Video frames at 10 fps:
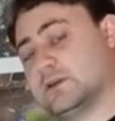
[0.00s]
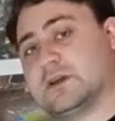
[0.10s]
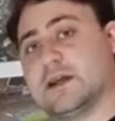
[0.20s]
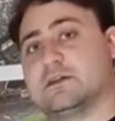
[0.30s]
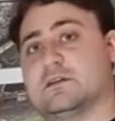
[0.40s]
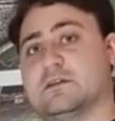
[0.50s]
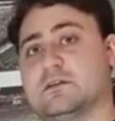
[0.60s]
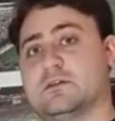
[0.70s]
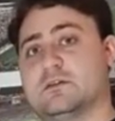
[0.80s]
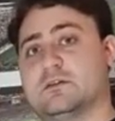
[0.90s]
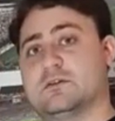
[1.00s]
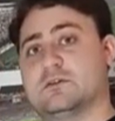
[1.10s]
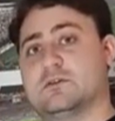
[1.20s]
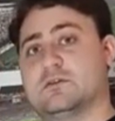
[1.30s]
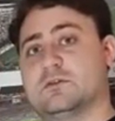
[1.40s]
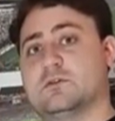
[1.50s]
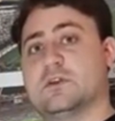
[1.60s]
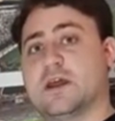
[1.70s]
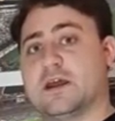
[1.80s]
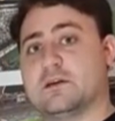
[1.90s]
get to
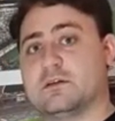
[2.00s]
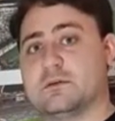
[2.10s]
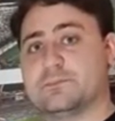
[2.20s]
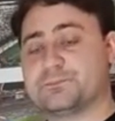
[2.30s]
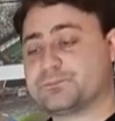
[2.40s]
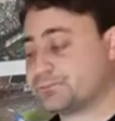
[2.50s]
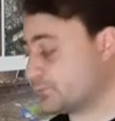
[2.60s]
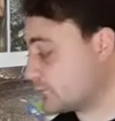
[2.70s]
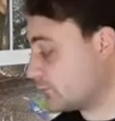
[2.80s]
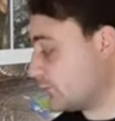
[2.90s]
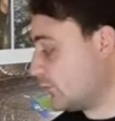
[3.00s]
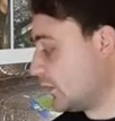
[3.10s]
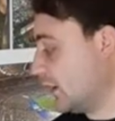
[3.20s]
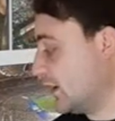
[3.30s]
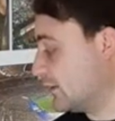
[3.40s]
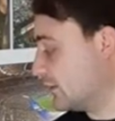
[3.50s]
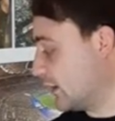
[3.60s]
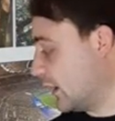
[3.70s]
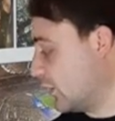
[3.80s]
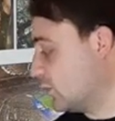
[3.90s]
the end. And the
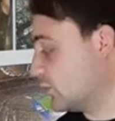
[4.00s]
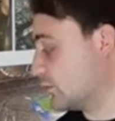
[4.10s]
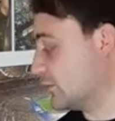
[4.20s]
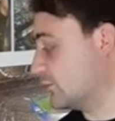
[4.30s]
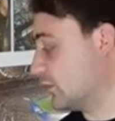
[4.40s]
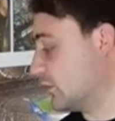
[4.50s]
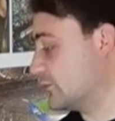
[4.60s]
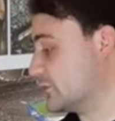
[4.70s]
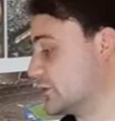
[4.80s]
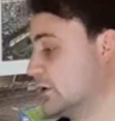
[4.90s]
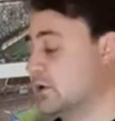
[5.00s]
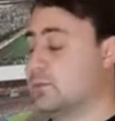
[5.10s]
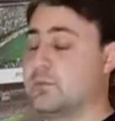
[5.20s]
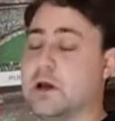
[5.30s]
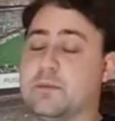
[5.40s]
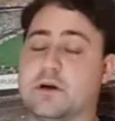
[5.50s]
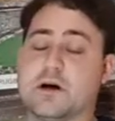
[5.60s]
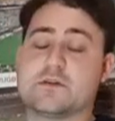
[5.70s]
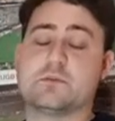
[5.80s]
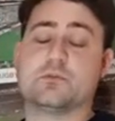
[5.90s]
how involves maybe
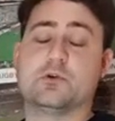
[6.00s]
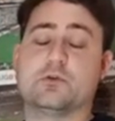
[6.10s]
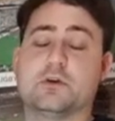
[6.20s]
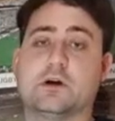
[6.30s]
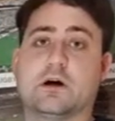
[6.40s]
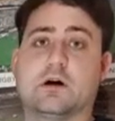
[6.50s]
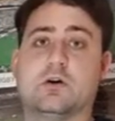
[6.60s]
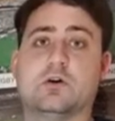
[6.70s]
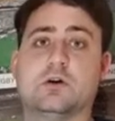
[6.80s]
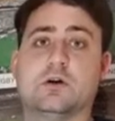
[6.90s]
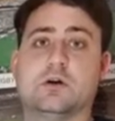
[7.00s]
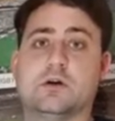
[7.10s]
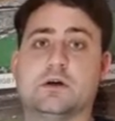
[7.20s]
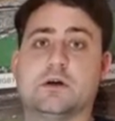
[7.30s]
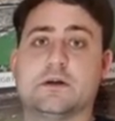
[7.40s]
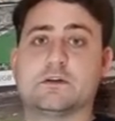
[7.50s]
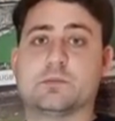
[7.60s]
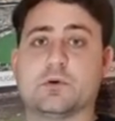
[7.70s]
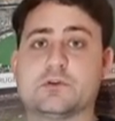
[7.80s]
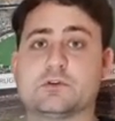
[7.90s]
us improving our
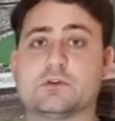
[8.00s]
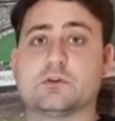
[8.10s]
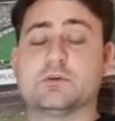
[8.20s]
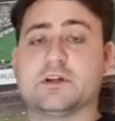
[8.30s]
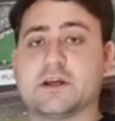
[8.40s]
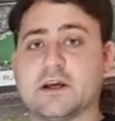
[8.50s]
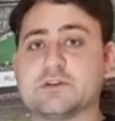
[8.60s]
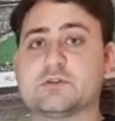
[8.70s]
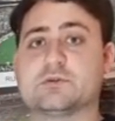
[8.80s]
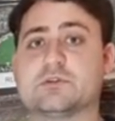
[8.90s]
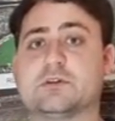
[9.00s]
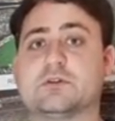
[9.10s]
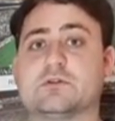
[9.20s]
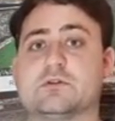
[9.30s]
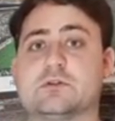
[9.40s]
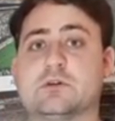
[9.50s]
interpersonal communicational skills,